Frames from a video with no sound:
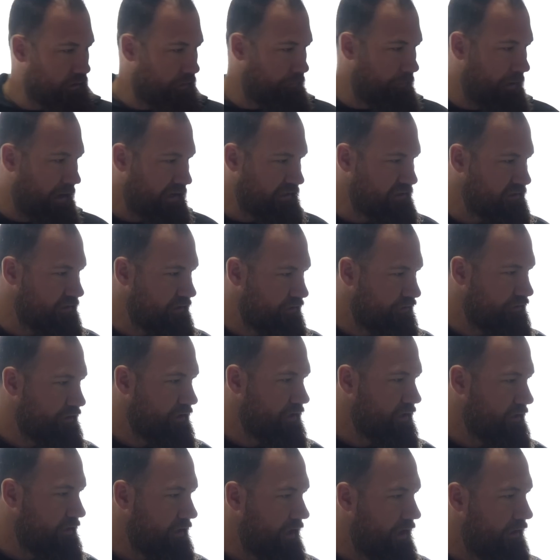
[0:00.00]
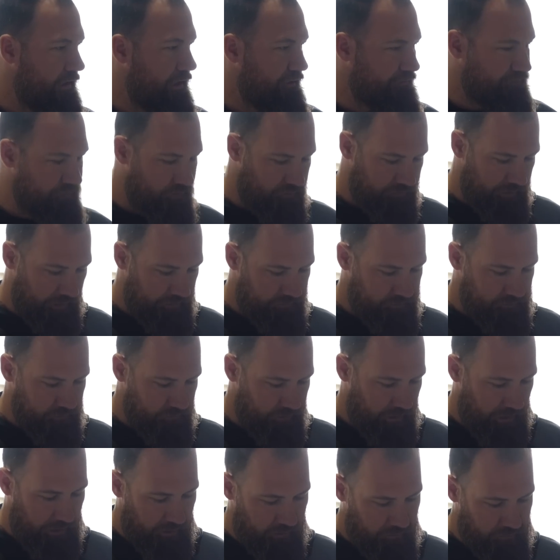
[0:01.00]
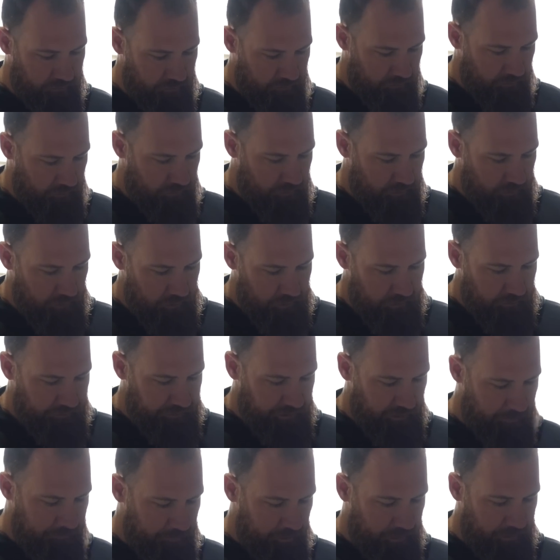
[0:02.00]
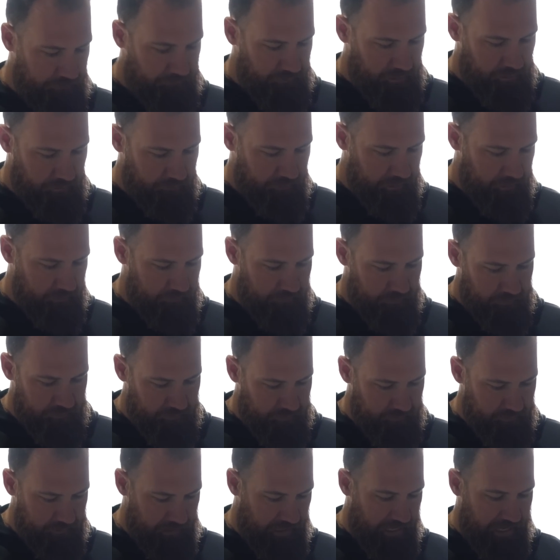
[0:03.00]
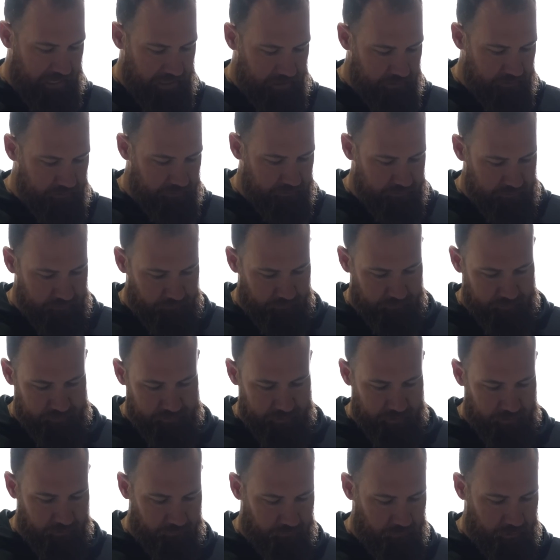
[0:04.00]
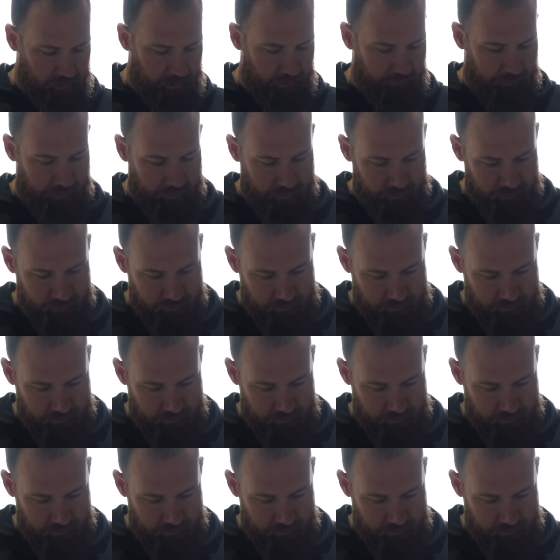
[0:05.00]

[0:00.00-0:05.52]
I'm actually thinking now after all that sooking that I'm not even going to need to extend the wiring.